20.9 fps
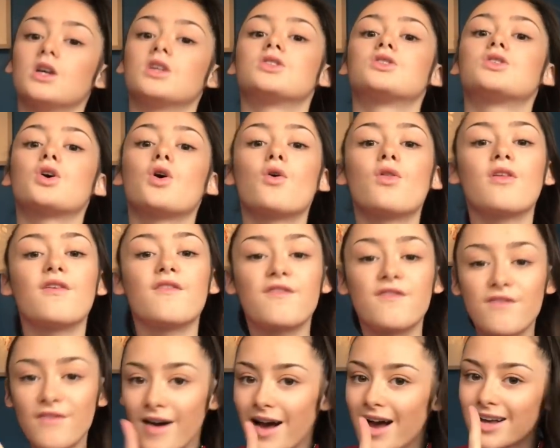So the
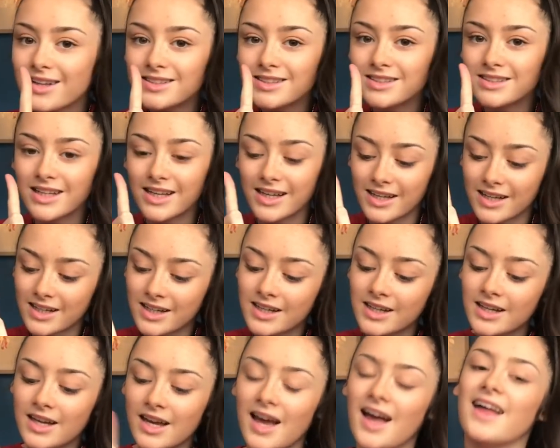first
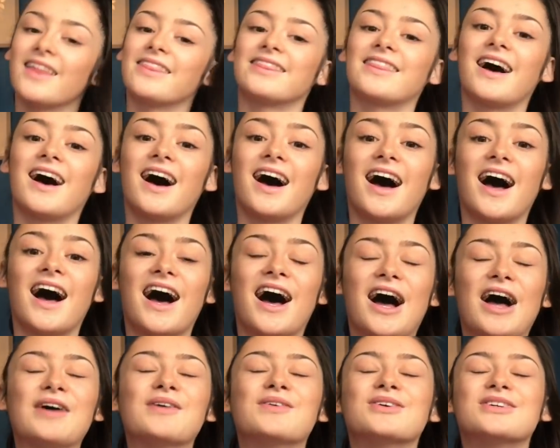thing that
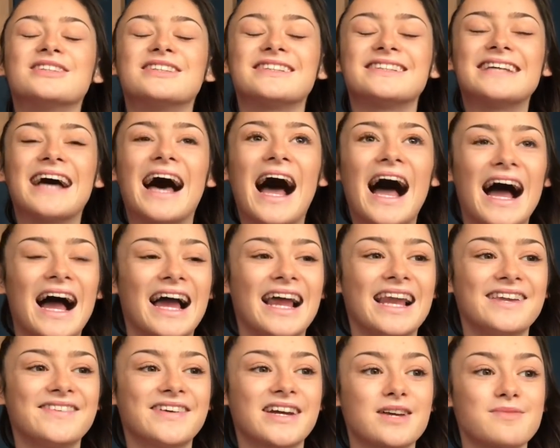I would
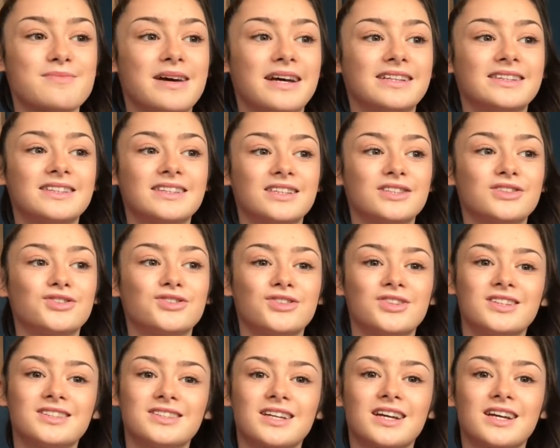highly recommend, as soon as